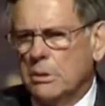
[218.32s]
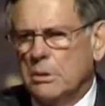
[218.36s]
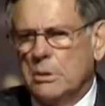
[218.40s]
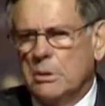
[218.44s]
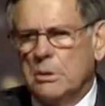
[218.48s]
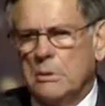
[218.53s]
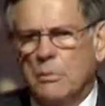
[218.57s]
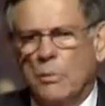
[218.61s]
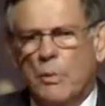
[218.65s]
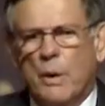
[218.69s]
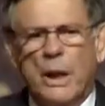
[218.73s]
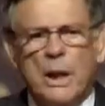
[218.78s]

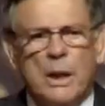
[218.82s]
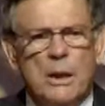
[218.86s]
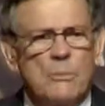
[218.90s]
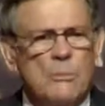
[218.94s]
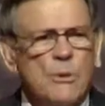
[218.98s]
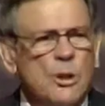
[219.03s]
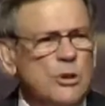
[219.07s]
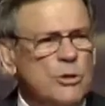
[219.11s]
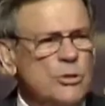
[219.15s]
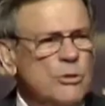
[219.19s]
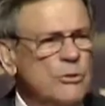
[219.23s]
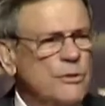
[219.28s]
When
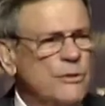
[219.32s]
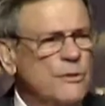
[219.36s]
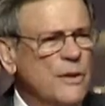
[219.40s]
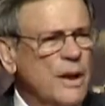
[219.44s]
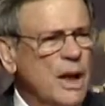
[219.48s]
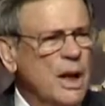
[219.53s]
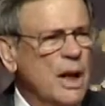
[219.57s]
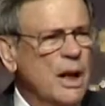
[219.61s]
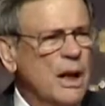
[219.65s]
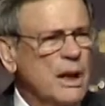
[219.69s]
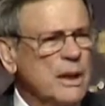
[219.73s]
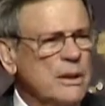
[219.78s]
will you
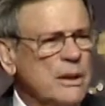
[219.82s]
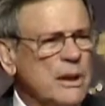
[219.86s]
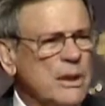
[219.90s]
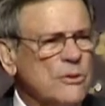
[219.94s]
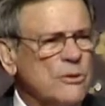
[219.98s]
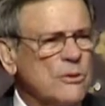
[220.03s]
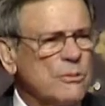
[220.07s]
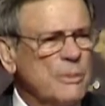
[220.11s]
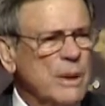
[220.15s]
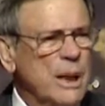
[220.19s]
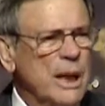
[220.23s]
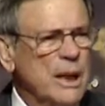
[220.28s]
find
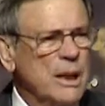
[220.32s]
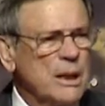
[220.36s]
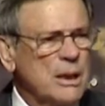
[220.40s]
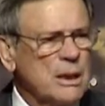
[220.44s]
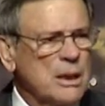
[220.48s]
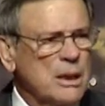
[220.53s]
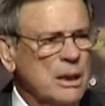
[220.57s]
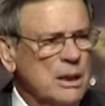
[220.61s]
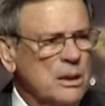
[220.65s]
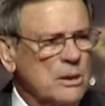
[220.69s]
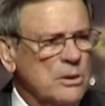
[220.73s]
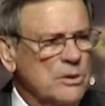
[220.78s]
this man
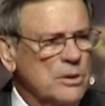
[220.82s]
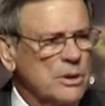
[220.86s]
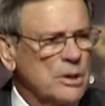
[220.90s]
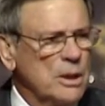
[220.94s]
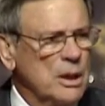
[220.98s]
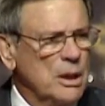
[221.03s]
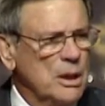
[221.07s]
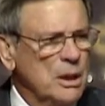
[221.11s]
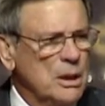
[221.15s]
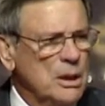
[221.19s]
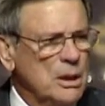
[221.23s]
guilty?"